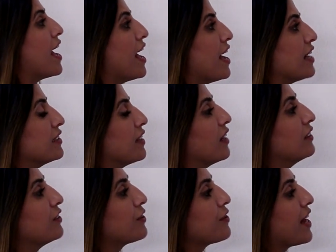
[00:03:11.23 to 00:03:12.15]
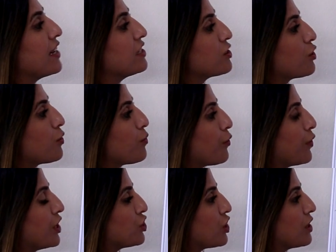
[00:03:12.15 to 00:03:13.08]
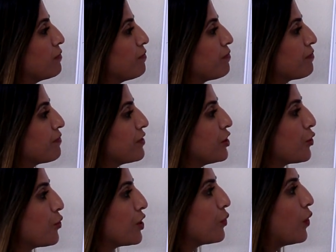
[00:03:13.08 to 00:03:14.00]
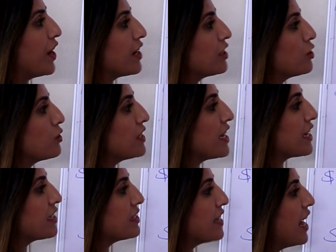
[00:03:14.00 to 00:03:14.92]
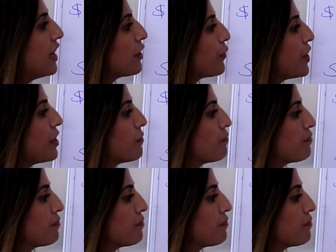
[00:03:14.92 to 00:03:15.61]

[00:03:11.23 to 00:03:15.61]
And under the S-Corporation, you're required to take a salary.